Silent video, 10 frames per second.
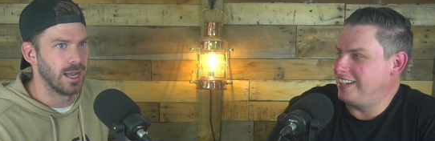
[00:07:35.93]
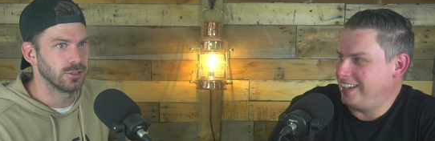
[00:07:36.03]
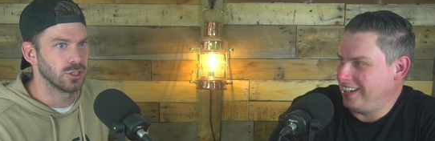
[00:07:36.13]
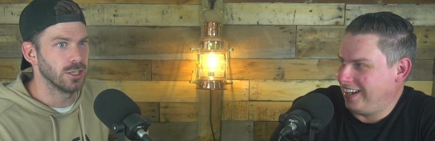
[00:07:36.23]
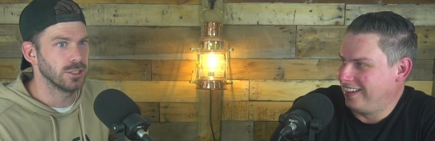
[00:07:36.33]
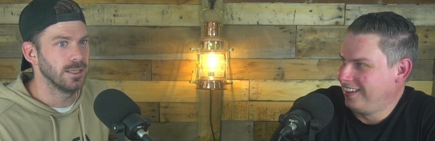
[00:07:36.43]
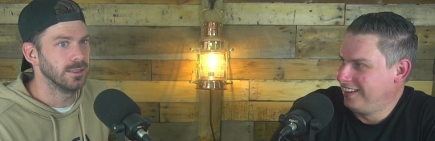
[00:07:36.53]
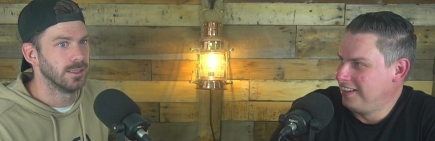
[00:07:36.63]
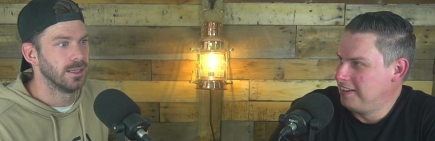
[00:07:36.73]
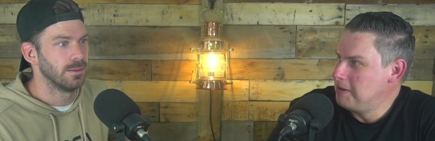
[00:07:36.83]
Speaker 1: uh, Churchy.
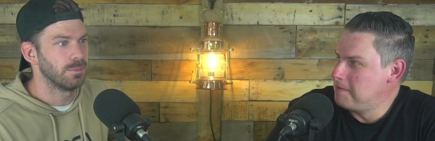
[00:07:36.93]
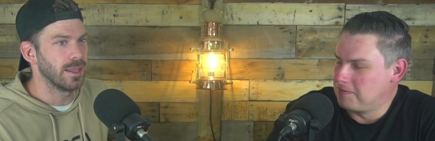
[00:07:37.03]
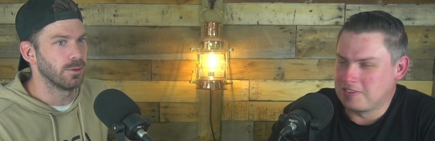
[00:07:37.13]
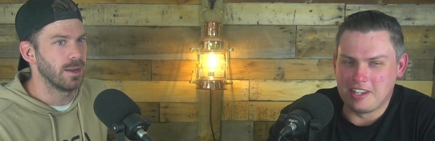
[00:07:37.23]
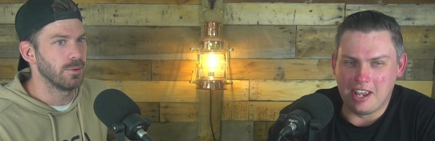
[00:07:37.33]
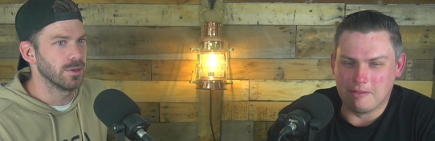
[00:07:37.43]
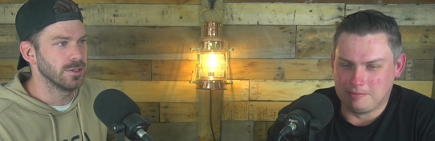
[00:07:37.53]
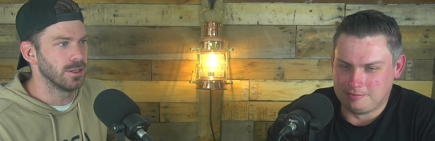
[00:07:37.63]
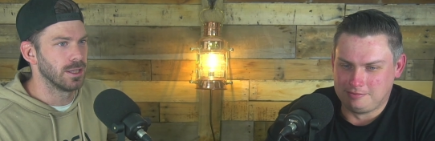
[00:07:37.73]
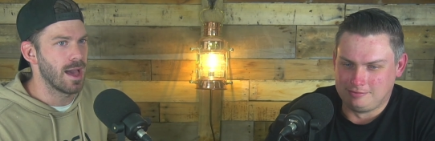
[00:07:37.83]
By the way, yeah. we want to
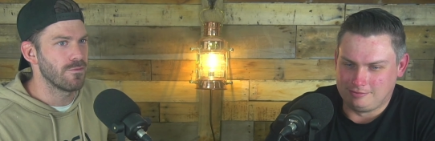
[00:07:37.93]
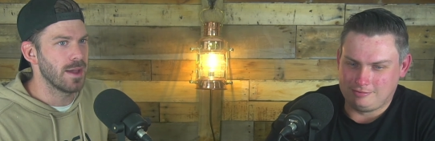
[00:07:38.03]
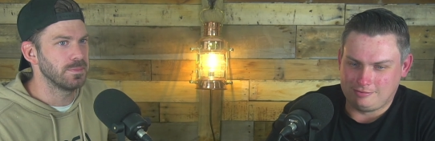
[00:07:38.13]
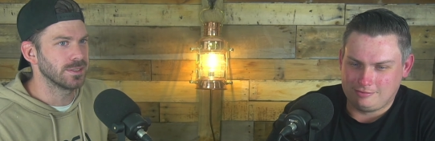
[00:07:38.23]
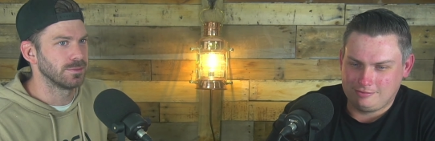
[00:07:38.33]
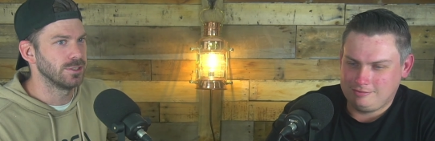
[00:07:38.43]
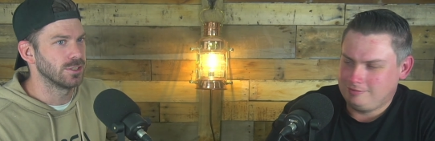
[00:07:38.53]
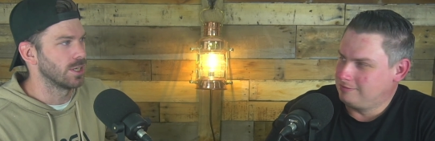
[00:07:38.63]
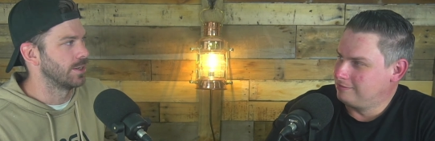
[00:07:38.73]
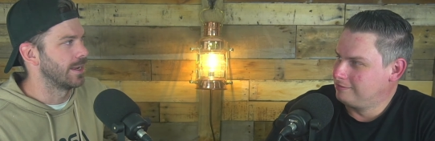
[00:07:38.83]
do live apps. We just
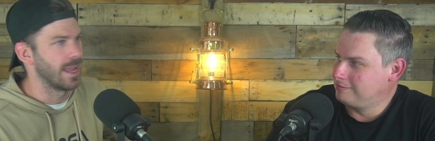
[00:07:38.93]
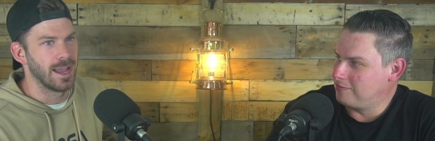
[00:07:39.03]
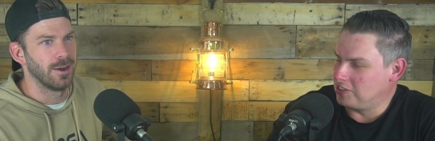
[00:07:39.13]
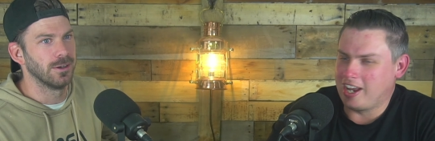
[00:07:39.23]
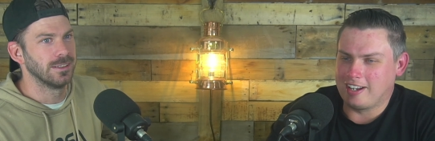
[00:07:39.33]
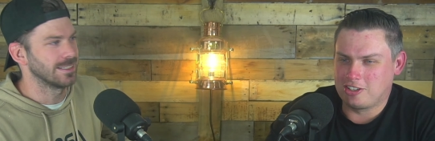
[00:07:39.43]
don't know how. Yeah,